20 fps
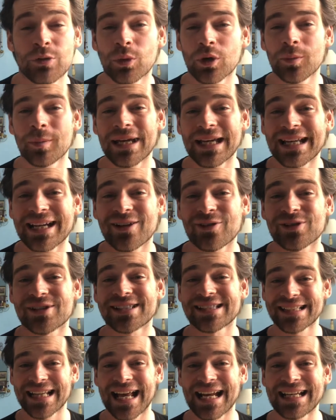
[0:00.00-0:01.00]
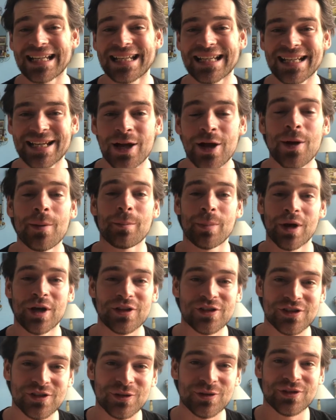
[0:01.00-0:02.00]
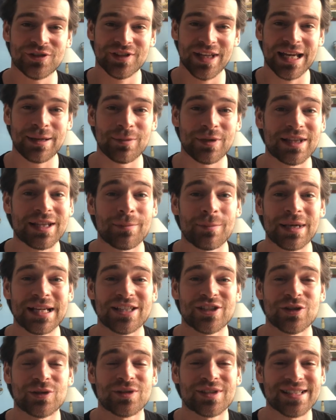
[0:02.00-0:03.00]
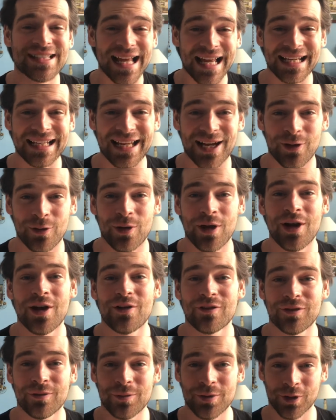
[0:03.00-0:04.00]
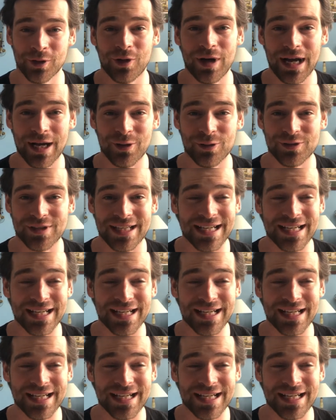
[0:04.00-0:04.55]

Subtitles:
you want to make an outstanding personal statement that makes you stand out from the crowds.